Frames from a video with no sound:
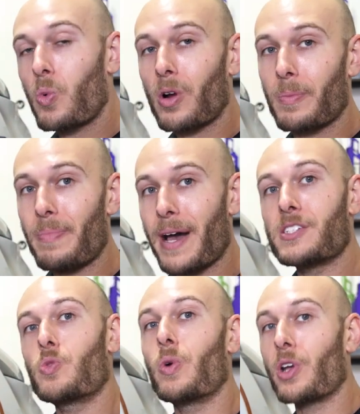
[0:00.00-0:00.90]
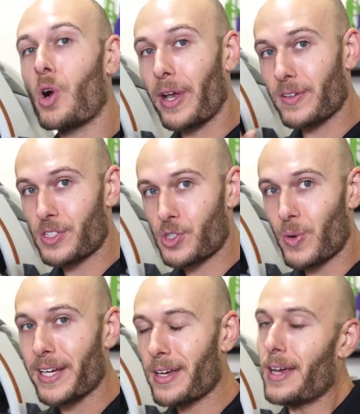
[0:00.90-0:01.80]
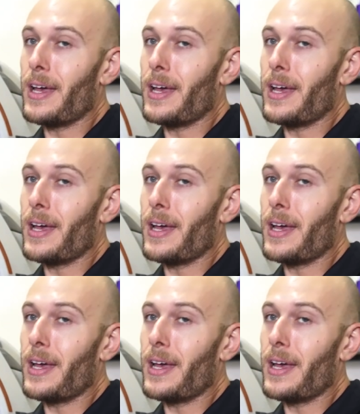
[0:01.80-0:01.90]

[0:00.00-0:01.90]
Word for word: work best when going straight.